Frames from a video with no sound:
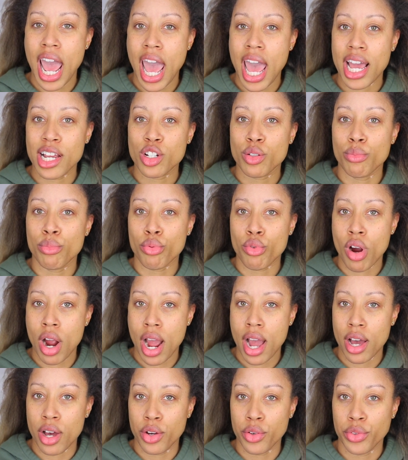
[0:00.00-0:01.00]
ash
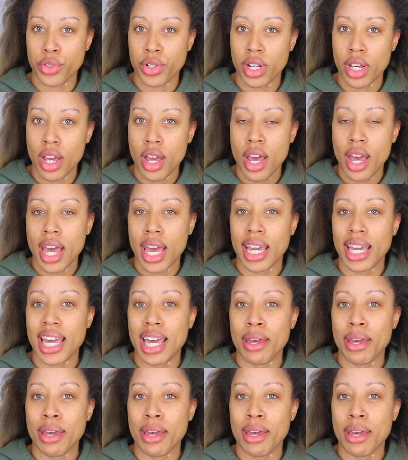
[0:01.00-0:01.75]
brown and